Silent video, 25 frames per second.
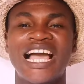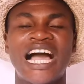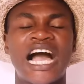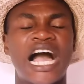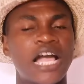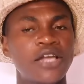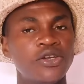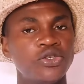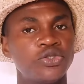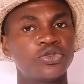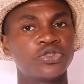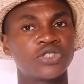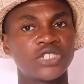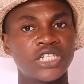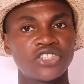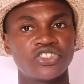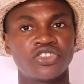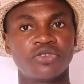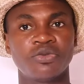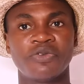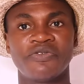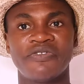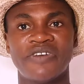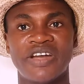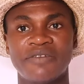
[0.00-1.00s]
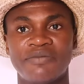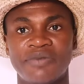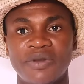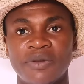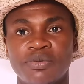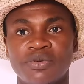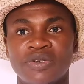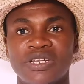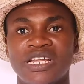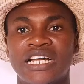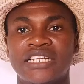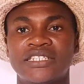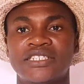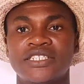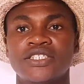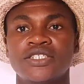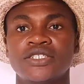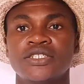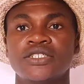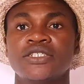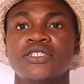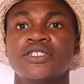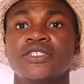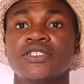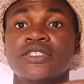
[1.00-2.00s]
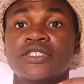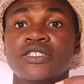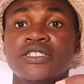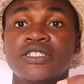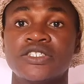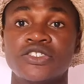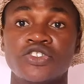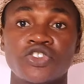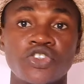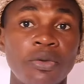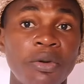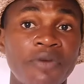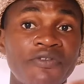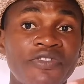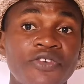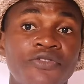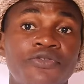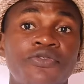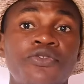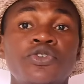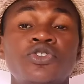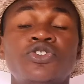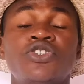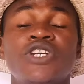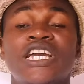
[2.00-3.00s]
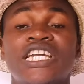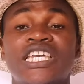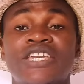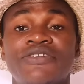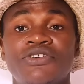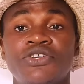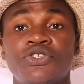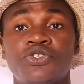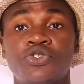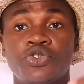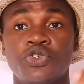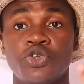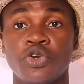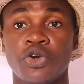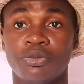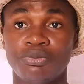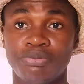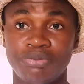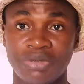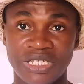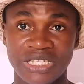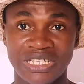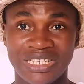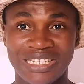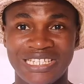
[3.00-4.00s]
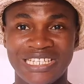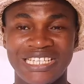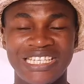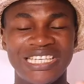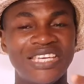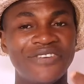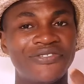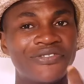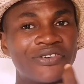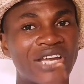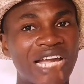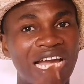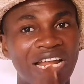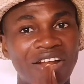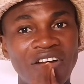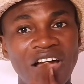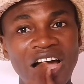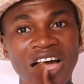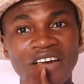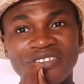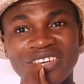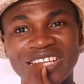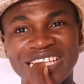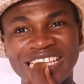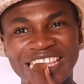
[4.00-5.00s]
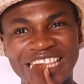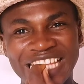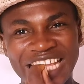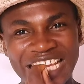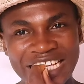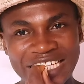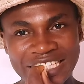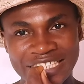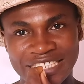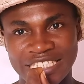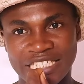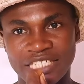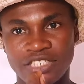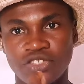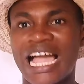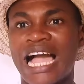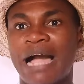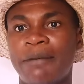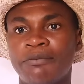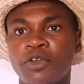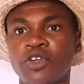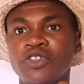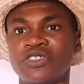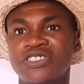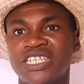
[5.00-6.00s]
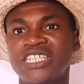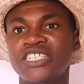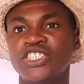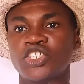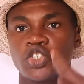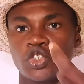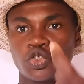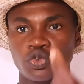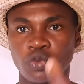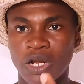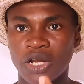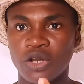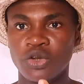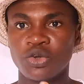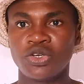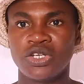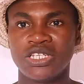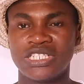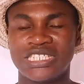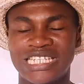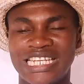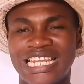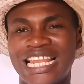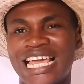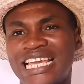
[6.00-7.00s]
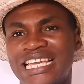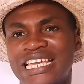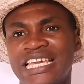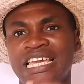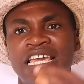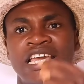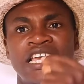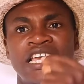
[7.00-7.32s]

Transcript: I used to tell some of my people that some of the food you are giving to your pig, if you cannot have a taste, I'm not saying swallow it, like